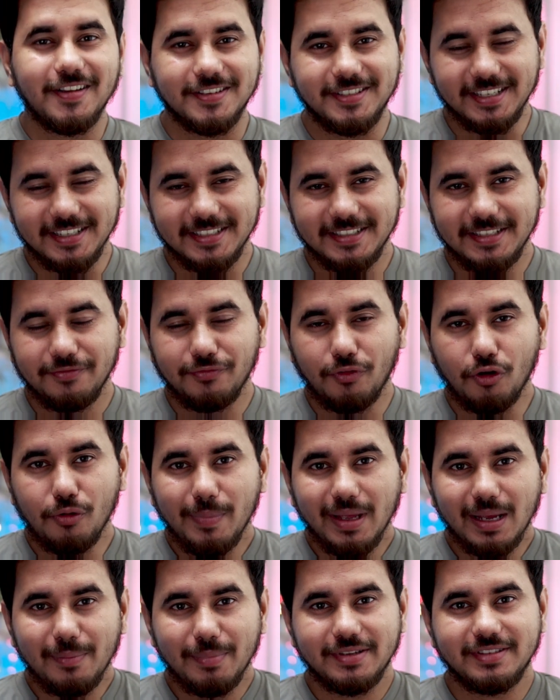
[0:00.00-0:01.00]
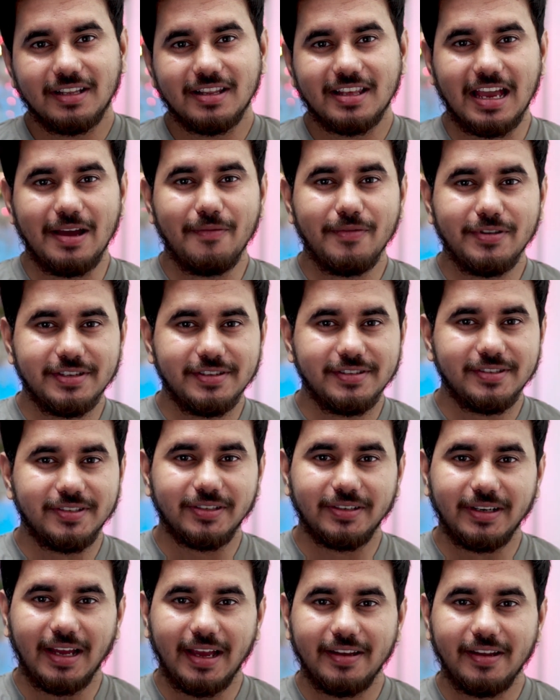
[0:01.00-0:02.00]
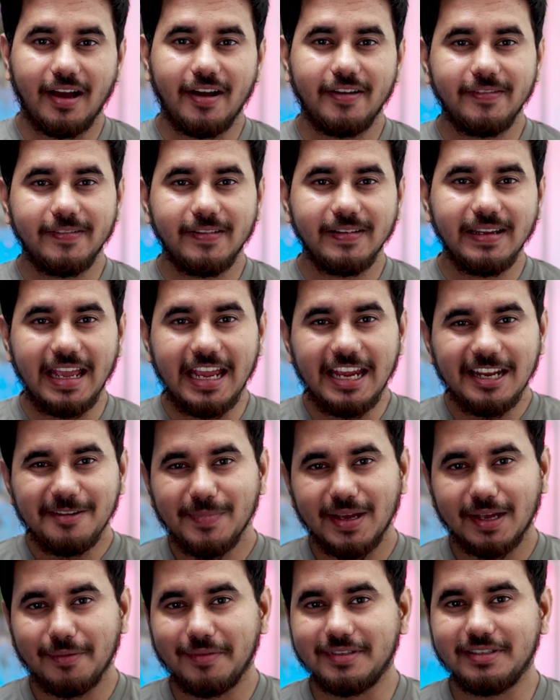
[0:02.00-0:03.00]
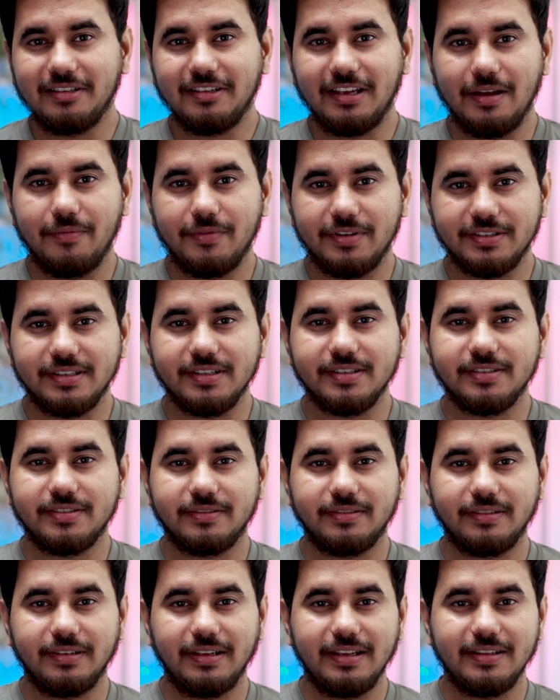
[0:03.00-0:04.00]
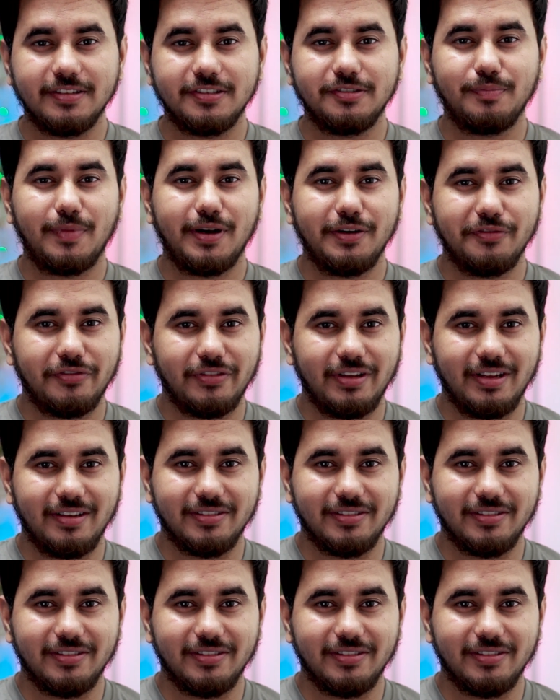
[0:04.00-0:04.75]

a 64 megapixel camera sensor and 108 megapixel camera sensor in the smartphone